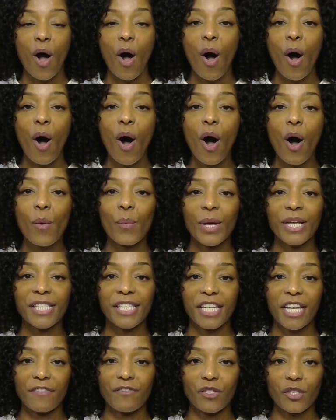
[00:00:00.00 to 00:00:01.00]

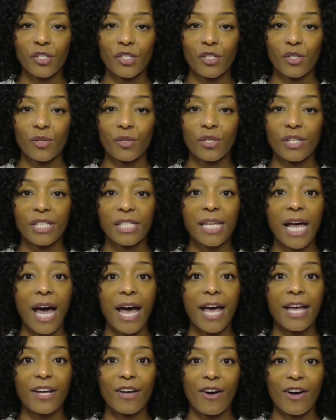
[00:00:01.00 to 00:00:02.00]
always give your students
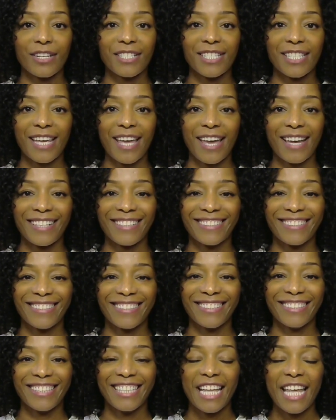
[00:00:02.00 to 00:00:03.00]
eye contact.
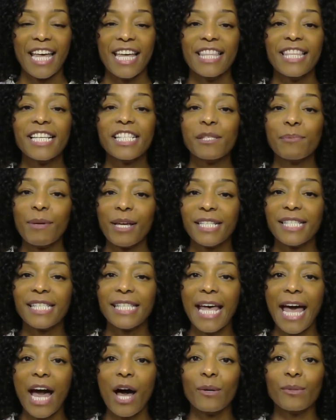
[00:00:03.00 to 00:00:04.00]
This may
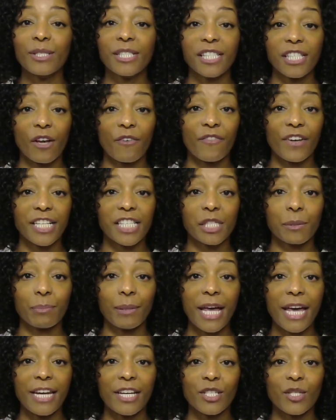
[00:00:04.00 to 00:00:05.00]
sound
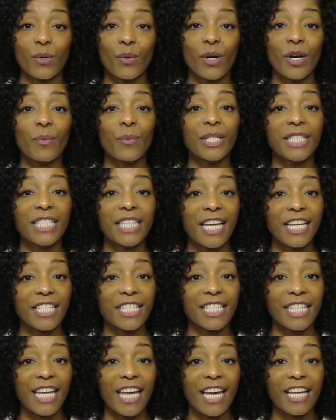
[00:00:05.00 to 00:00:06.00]
self-explanatory when
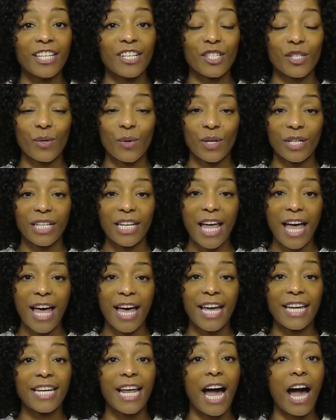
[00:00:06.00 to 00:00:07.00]
teaching English
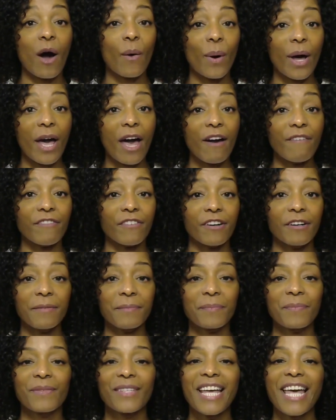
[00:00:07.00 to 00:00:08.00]
online. However,
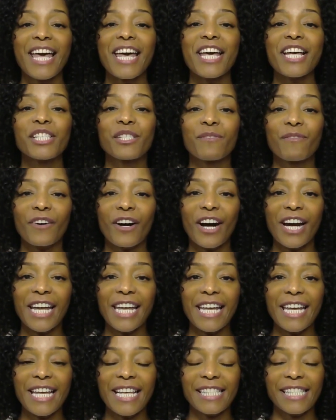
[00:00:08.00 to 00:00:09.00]
it's very
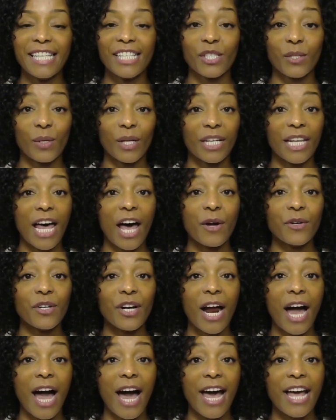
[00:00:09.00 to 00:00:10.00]
easy to allow
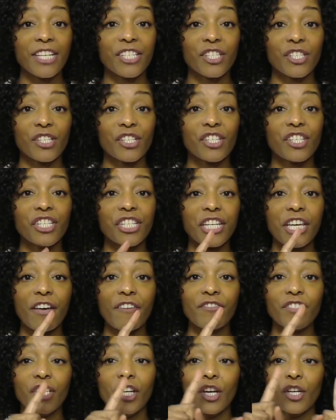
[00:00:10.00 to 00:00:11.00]
your eyes to
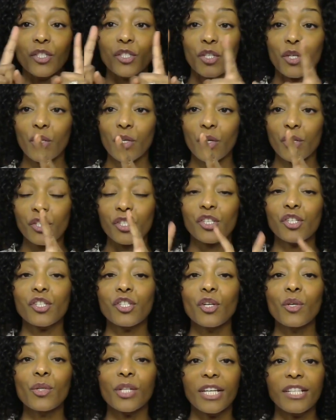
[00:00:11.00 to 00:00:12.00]
shift to your
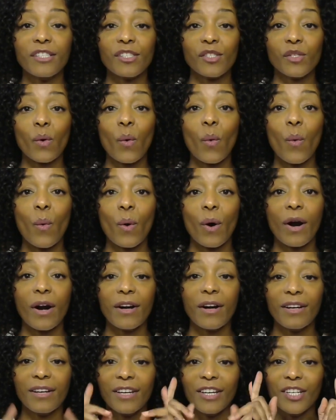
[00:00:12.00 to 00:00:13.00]
students
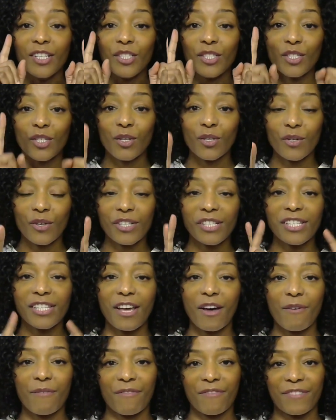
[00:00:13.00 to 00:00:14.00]
or to
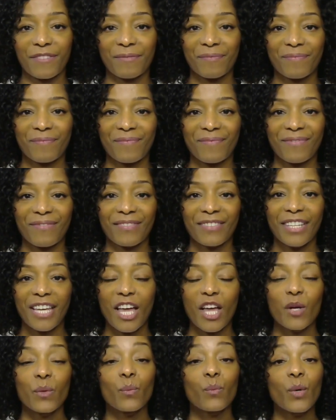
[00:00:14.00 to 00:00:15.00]
yourself.
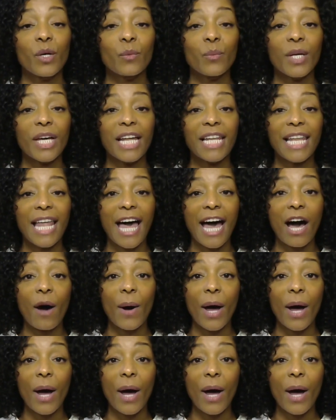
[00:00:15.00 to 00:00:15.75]
When we allow